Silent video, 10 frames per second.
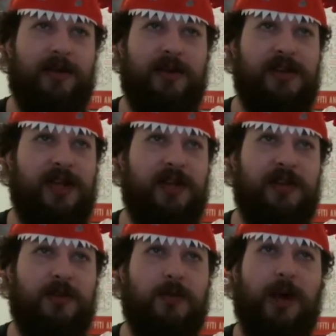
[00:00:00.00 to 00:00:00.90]

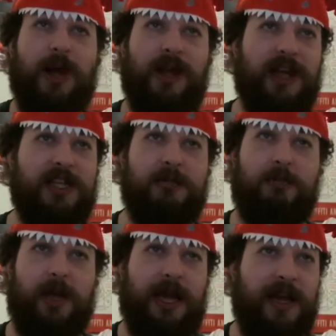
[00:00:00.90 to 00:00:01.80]
does well against
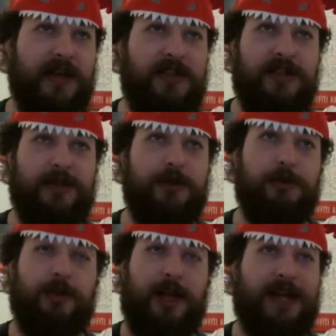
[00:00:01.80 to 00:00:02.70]
plants and
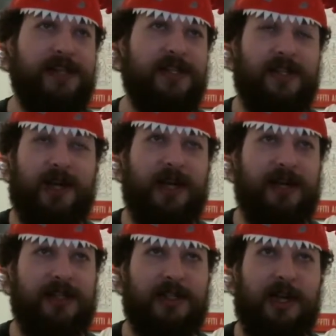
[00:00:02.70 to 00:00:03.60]
neutralizes
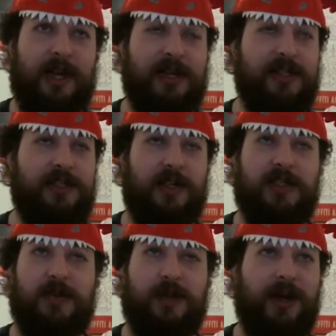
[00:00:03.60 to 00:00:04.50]
ice. Ice
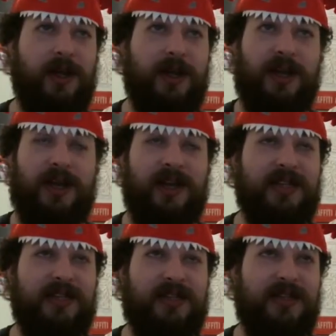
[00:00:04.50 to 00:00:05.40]
does well
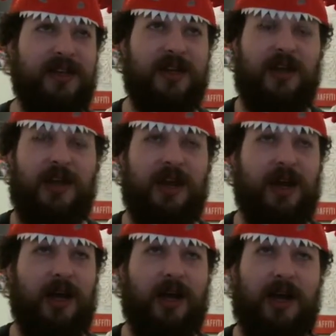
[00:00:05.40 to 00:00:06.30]
against
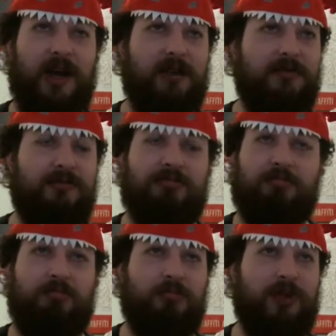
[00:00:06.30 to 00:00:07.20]

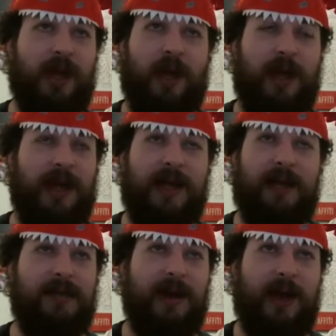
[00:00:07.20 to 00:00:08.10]
um, I
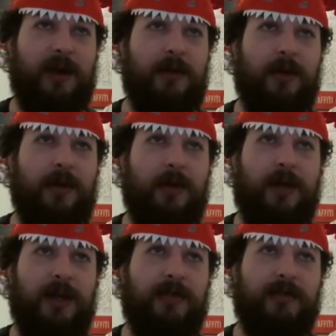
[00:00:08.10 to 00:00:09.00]
don't know
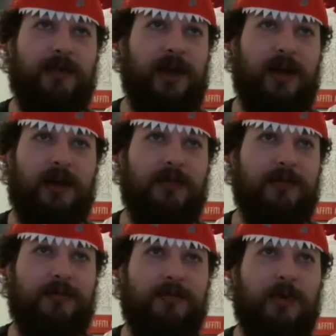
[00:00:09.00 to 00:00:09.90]
what
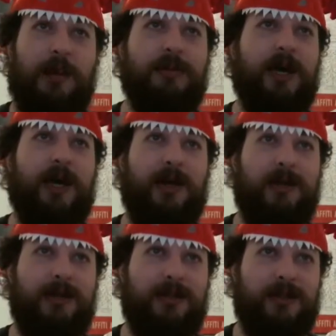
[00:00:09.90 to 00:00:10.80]

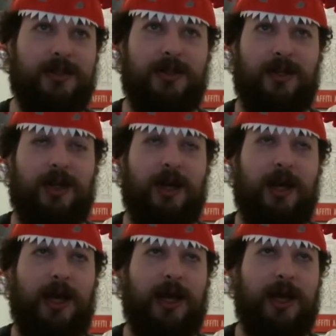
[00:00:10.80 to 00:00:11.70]
reptiles,
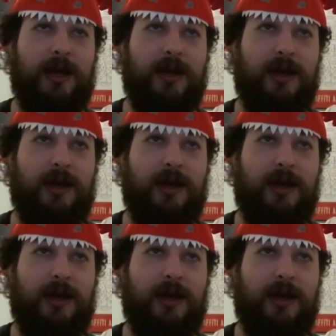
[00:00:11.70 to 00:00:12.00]
and